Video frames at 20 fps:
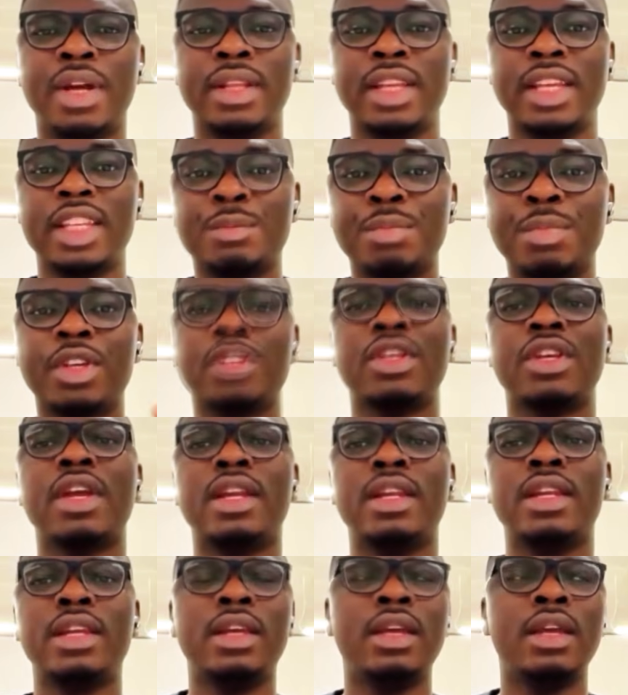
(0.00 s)
man,
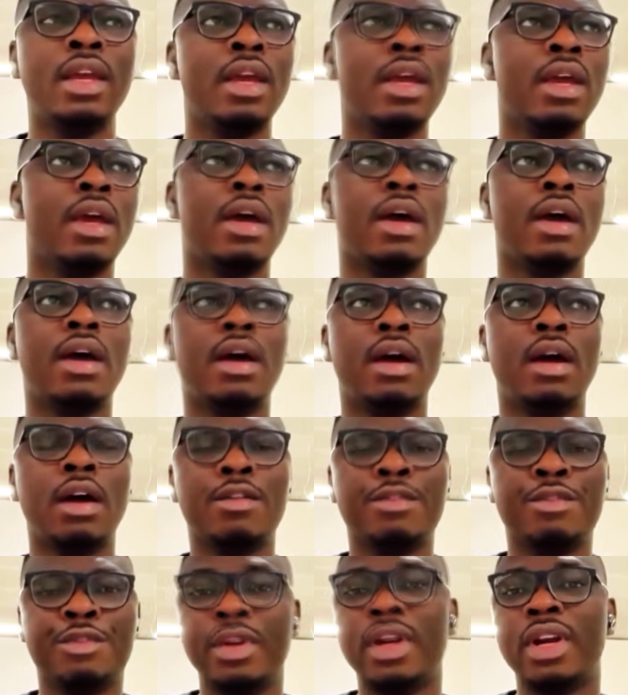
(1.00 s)
especially
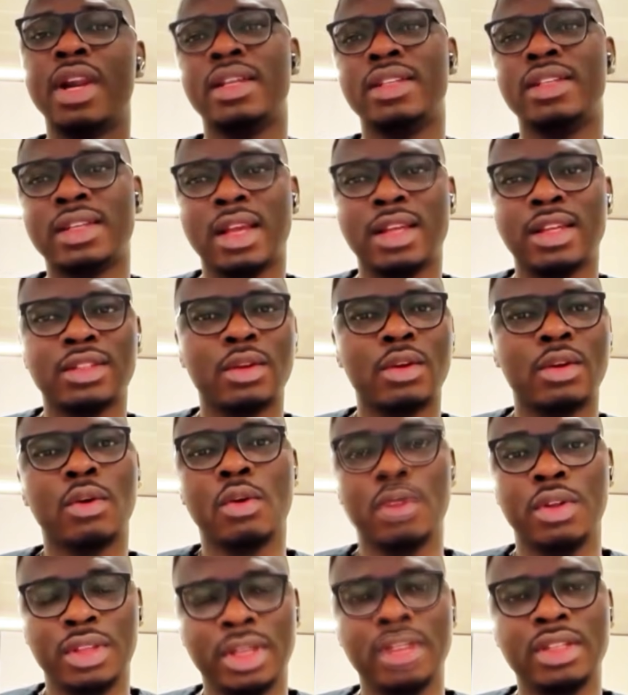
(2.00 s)
freelancers or
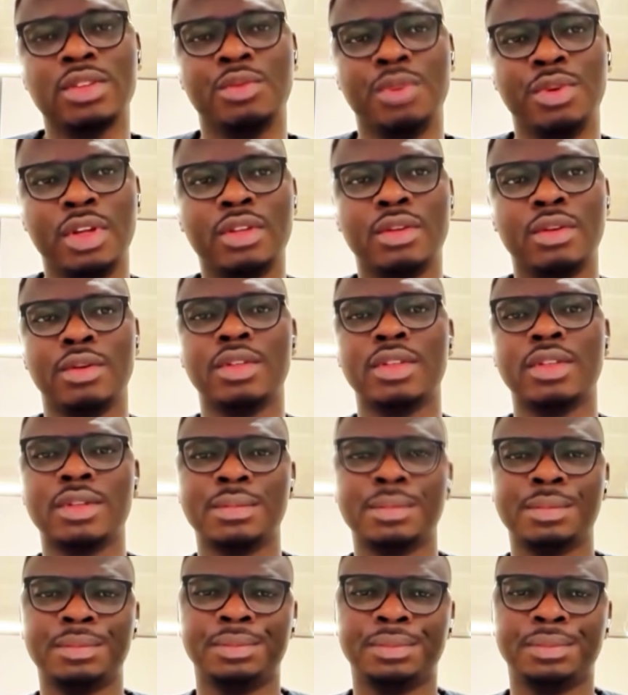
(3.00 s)
content creators.